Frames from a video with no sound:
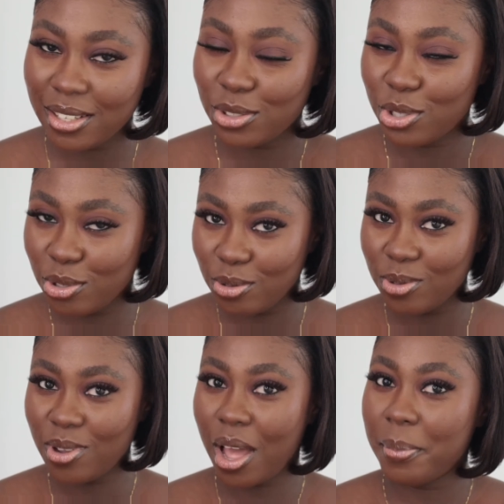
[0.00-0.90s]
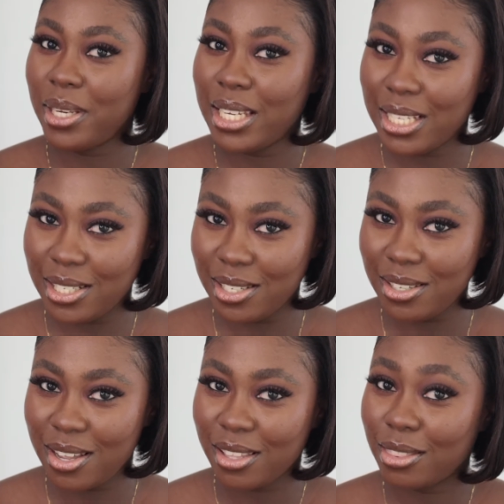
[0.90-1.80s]
and 2, I'm a
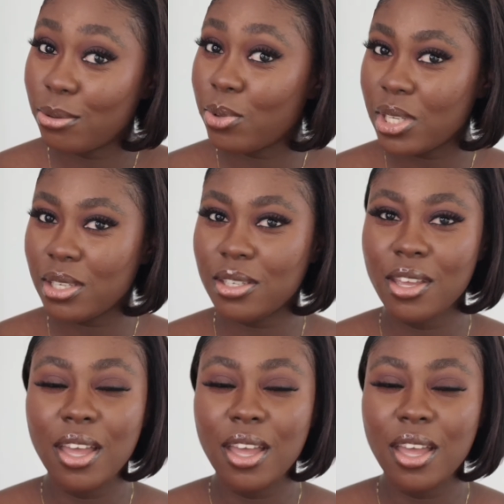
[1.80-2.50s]
lady, and 3,